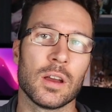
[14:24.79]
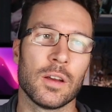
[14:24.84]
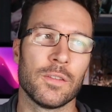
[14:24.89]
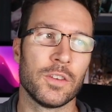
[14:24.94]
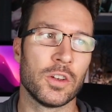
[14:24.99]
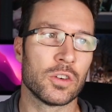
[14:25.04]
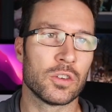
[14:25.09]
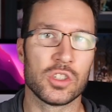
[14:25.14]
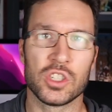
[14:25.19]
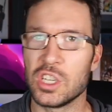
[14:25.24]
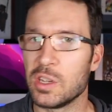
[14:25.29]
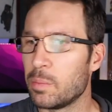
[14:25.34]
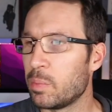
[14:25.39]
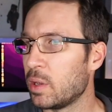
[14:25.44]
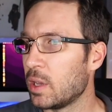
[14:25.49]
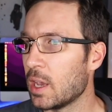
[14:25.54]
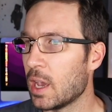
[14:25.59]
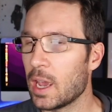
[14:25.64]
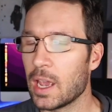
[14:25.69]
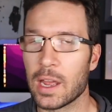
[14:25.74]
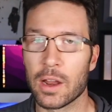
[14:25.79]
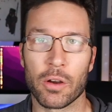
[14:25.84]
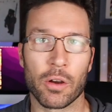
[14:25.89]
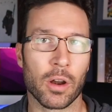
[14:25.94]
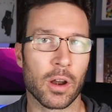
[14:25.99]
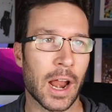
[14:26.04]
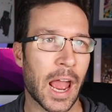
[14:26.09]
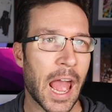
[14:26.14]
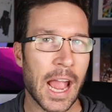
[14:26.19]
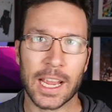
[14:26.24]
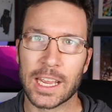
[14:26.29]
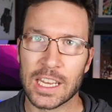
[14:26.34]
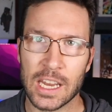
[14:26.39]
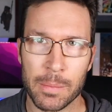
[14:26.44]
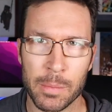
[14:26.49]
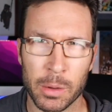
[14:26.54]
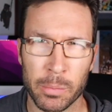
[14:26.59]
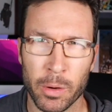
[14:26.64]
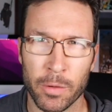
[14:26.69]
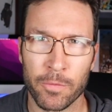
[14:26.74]
of your GPA or, or,
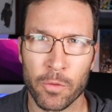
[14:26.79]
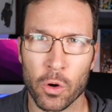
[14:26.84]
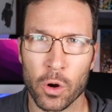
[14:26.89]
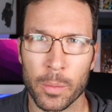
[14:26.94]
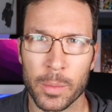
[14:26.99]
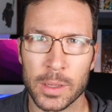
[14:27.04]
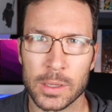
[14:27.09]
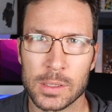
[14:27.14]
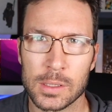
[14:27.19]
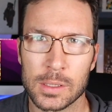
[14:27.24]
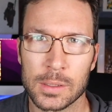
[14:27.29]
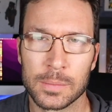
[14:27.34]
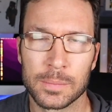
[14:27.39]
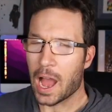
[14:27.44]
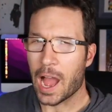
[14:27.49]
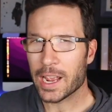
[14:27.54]
academic performance.